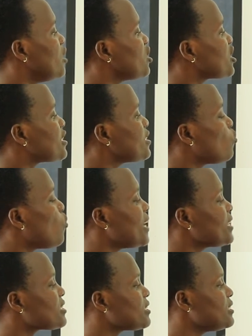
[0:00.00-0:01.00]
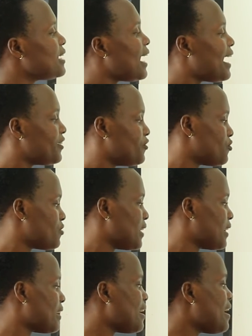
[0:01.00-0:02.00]
She wanted a
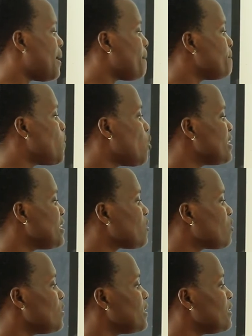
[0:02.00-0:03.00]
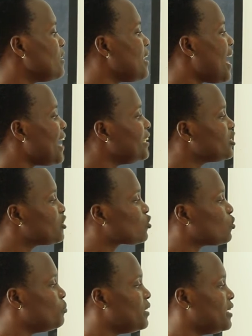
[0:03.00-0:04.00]
drink. Boringo lied
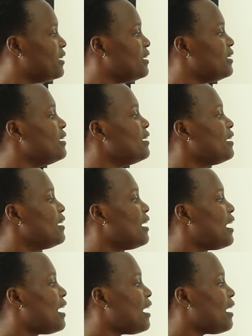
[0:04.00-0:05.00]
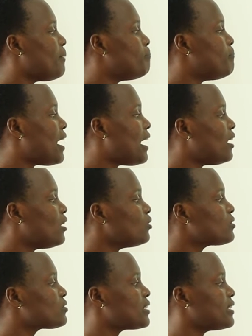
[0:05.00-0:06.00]
to me
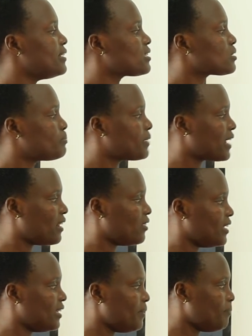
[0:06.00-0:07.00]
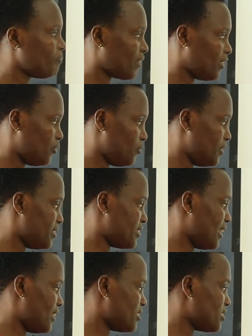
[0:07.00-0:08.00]
about his PLE
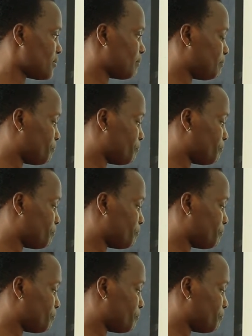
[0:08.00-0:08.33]
results.